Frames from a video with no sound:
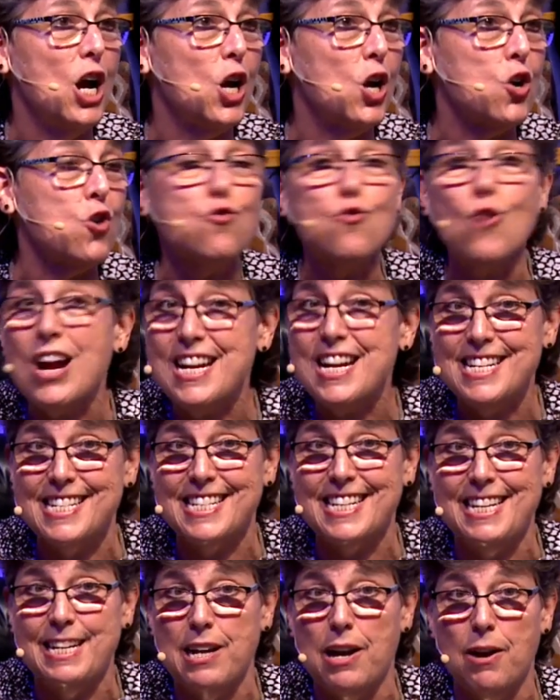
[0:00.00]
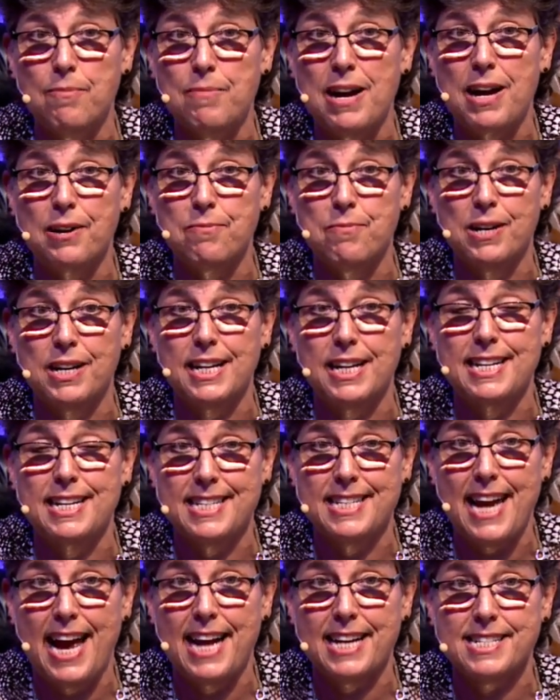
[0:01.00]
Crazy amount of money in
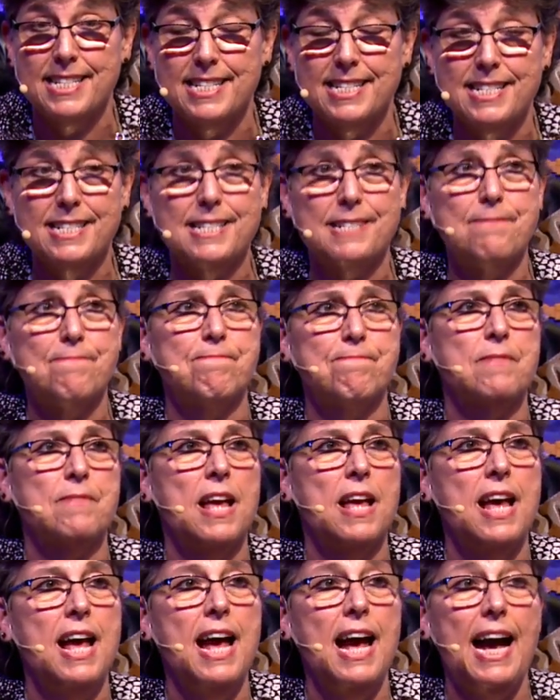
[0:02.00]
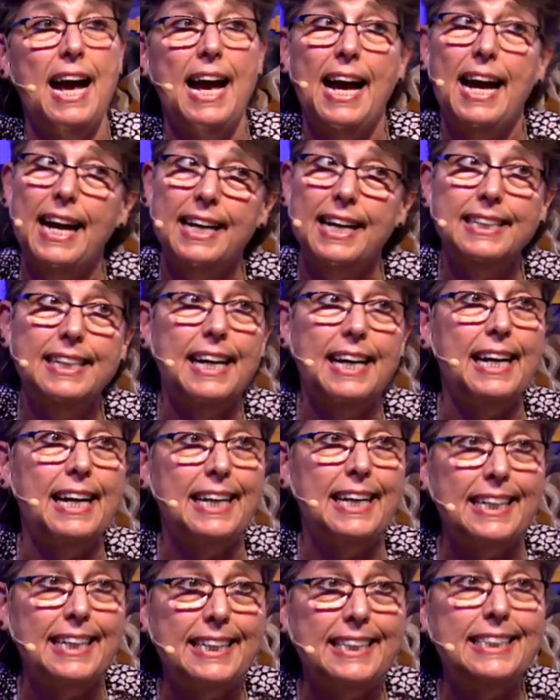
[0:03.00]
taxes. And
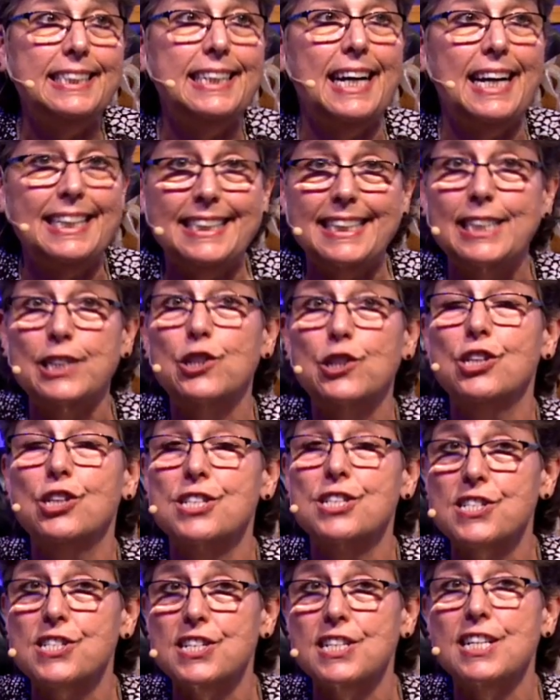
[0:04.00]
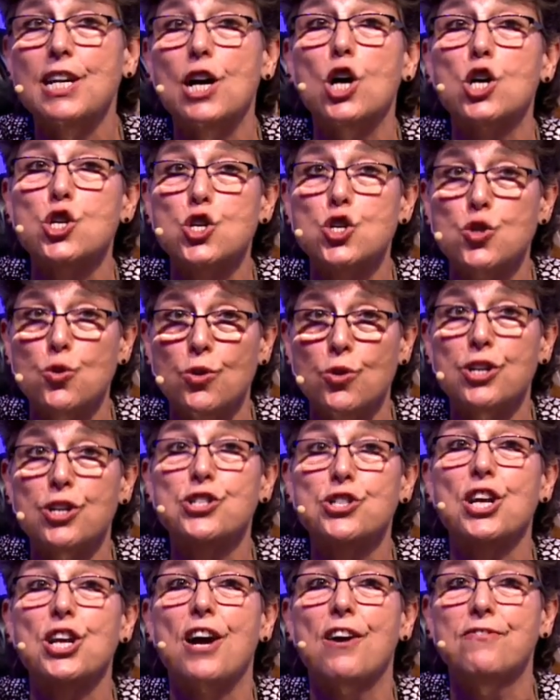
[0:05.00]
I think you're going to see a
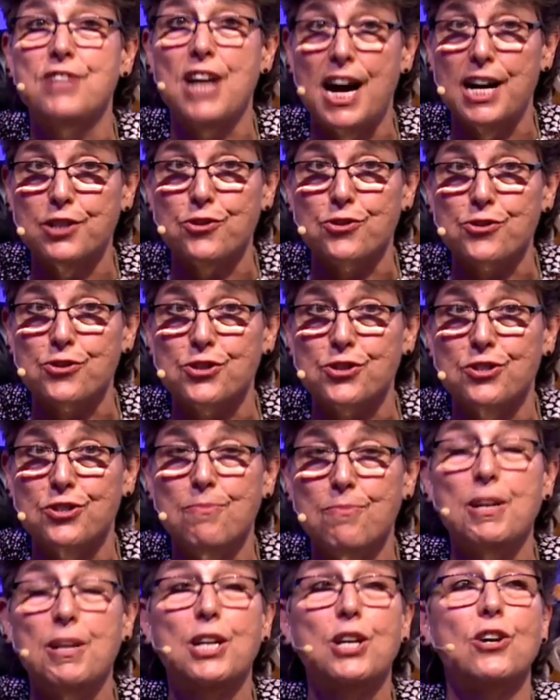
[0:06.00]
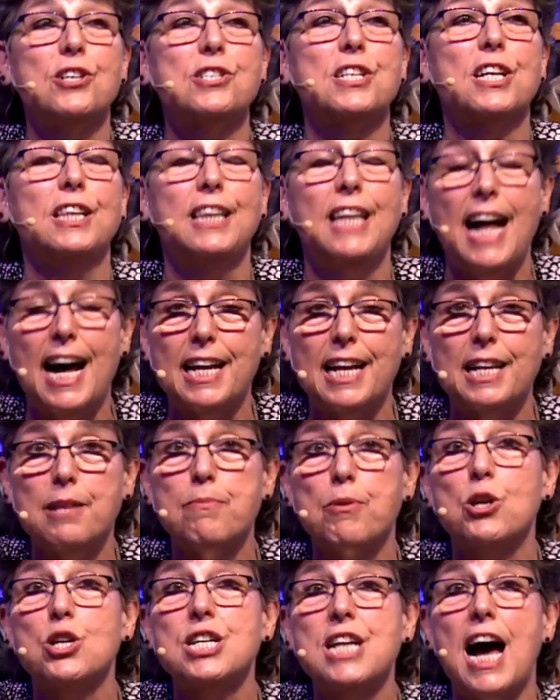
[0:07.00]
shortage of doctors because a lot of them
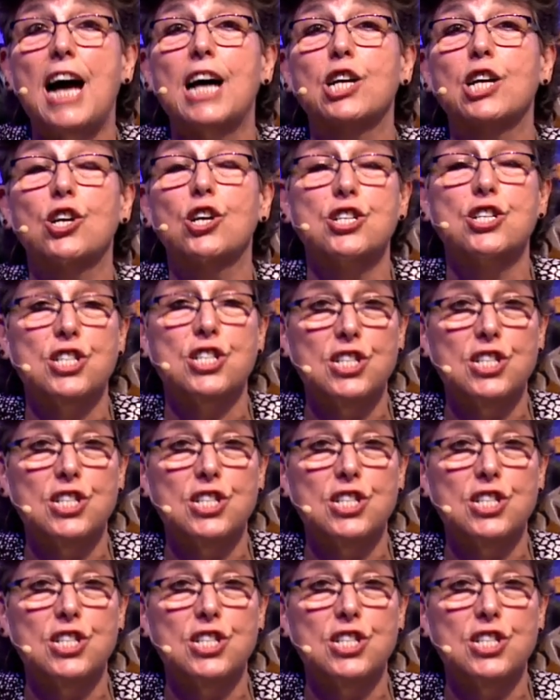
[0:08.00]
are not going to